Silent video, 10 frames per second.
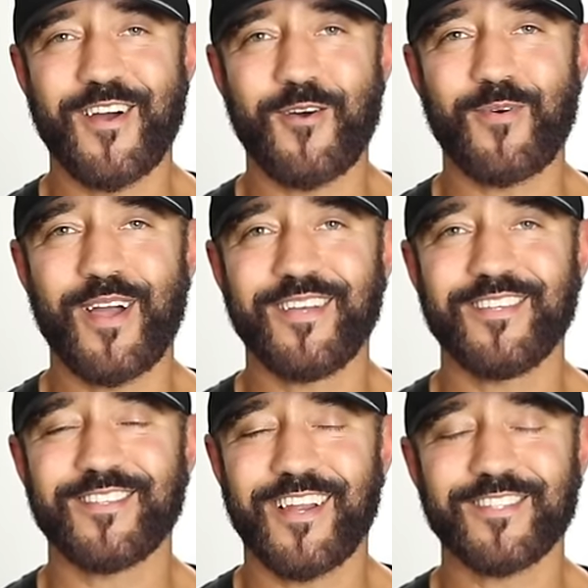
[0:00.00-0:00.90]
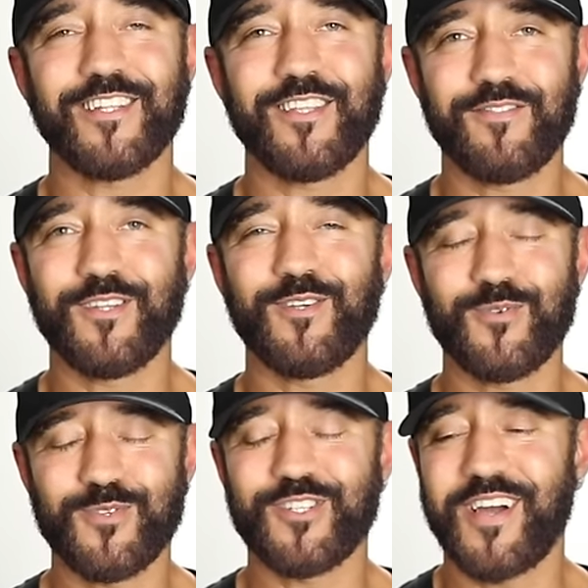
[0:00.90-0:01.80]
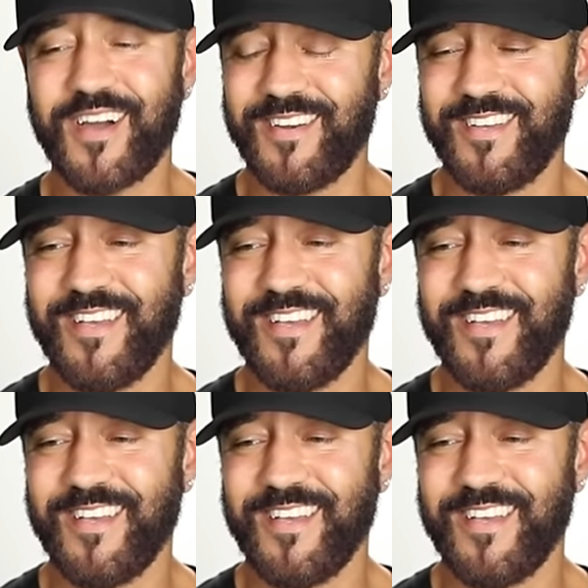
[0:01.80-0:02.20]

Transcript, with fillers: All right? Shout out to Olivia Newton John